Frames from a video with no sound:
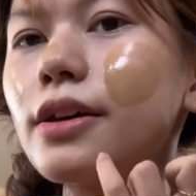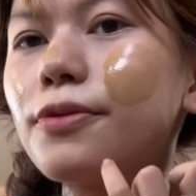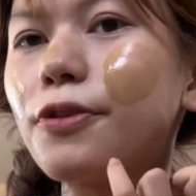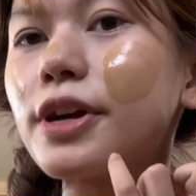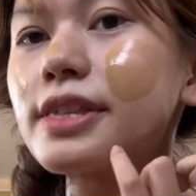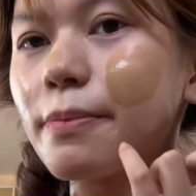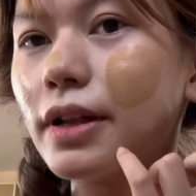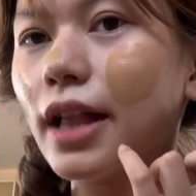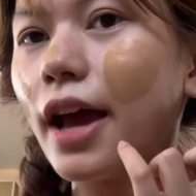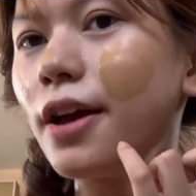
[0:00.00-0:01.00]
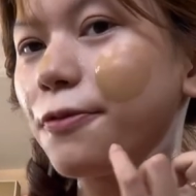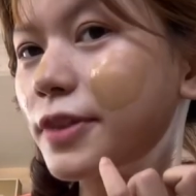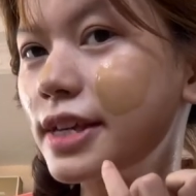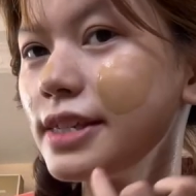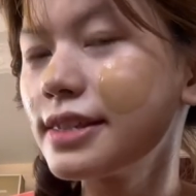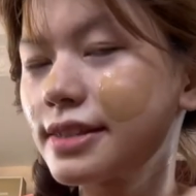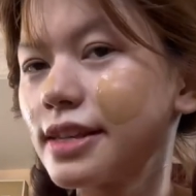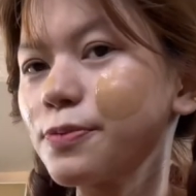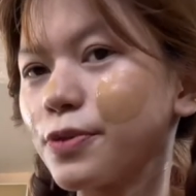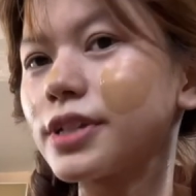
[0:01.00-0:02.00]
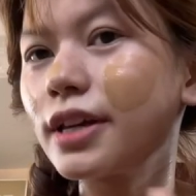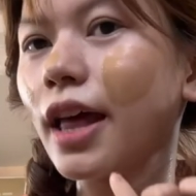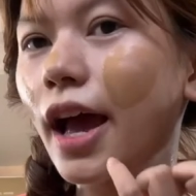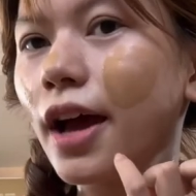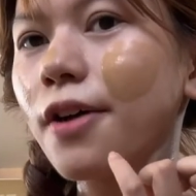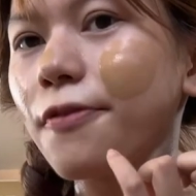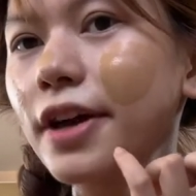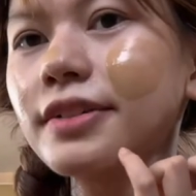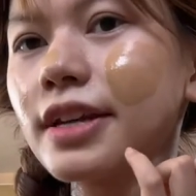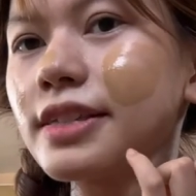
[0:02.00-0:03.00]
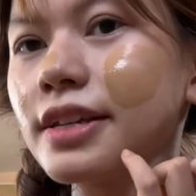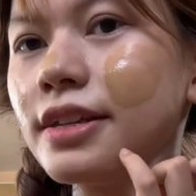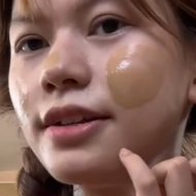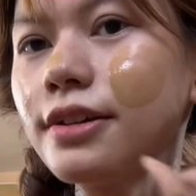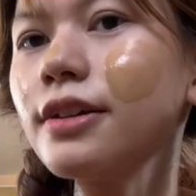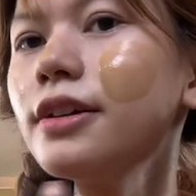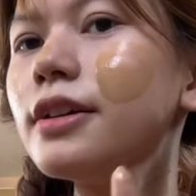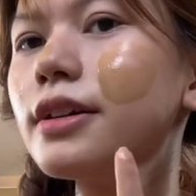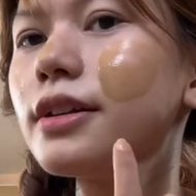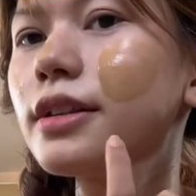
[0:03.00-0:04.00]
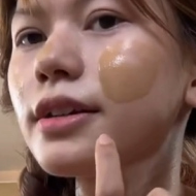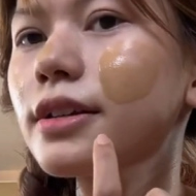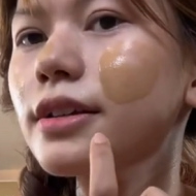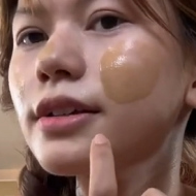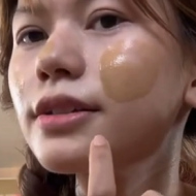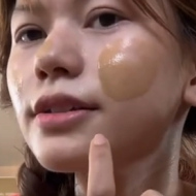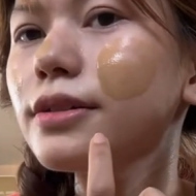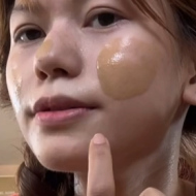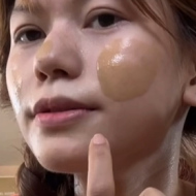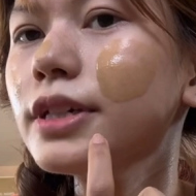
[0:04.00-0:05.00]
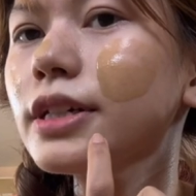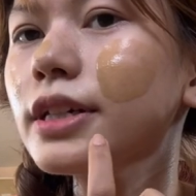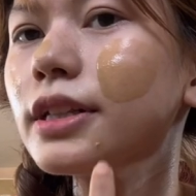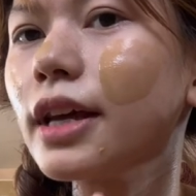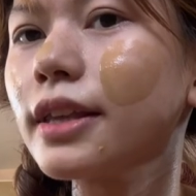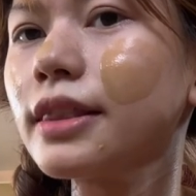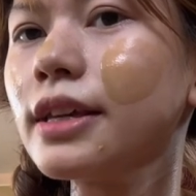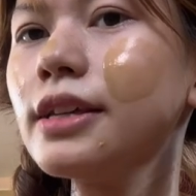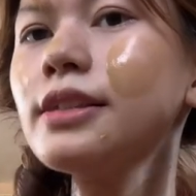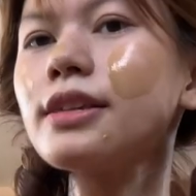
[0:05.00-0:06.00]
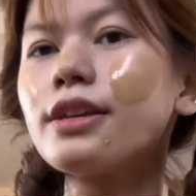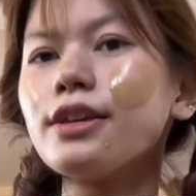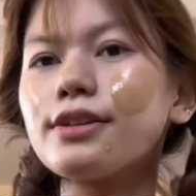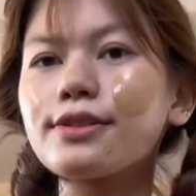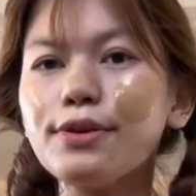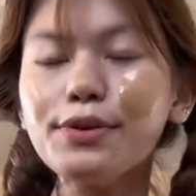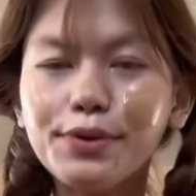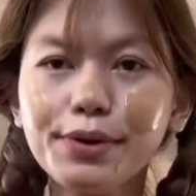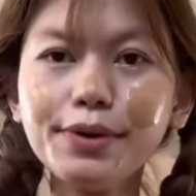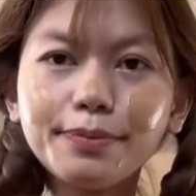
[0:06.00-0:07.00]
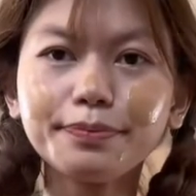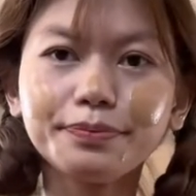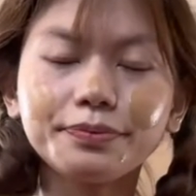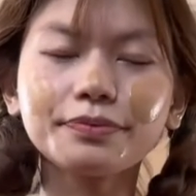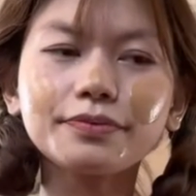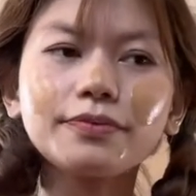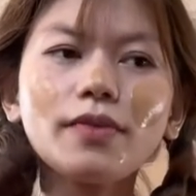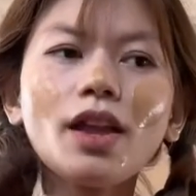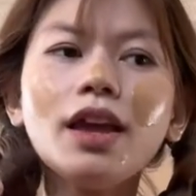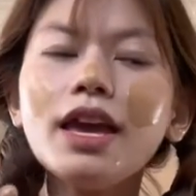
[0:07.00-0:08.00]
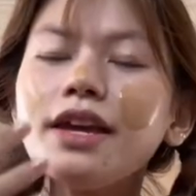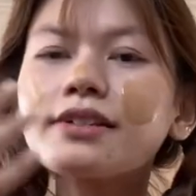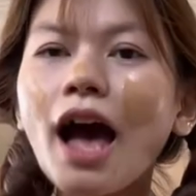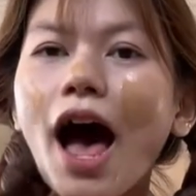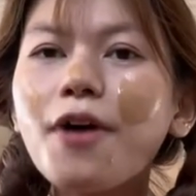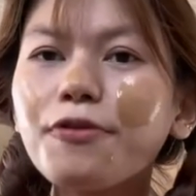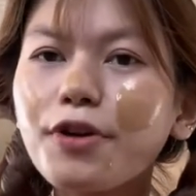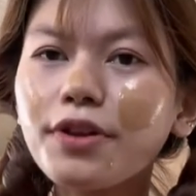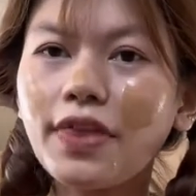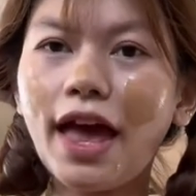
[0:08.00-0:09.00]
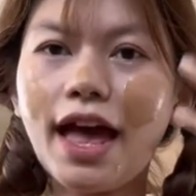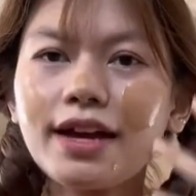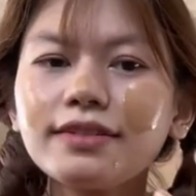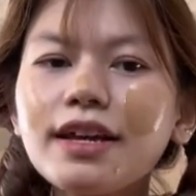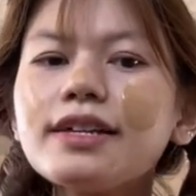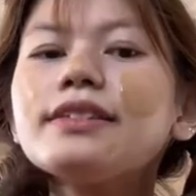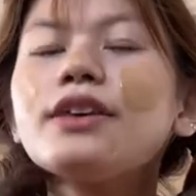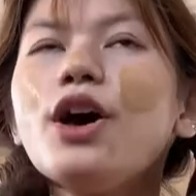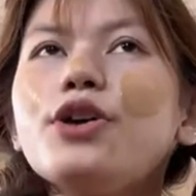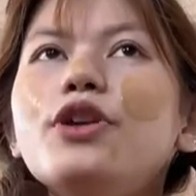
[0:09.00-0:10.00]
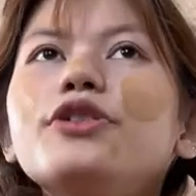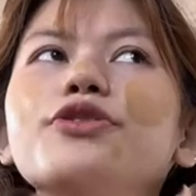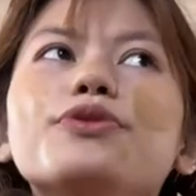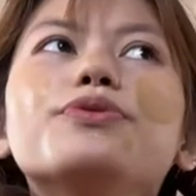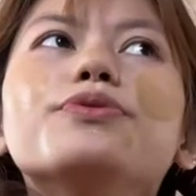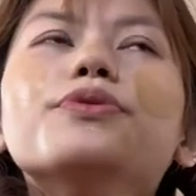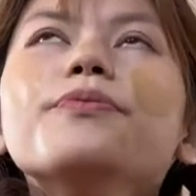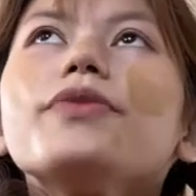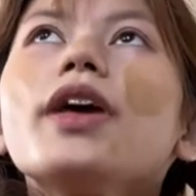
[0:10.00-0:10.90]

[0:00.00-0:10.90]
For example, I have this, just pretend like I have acne in here, like so we add like this, so it covers the acne not to